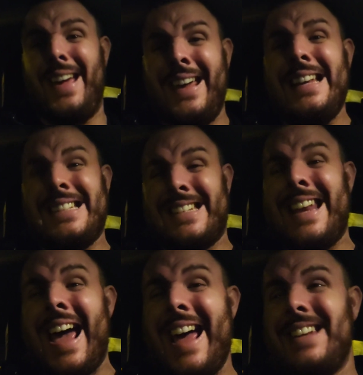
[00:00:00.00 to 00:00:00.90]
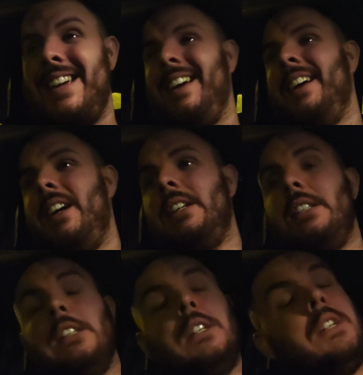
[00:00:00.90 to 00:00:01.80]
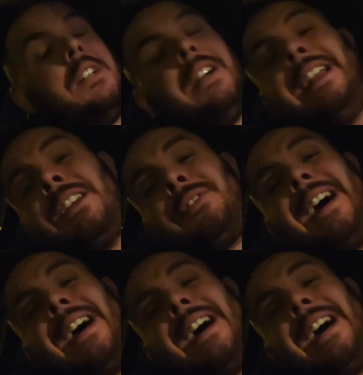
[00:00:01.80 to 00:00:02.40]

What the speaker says: It is dead. It is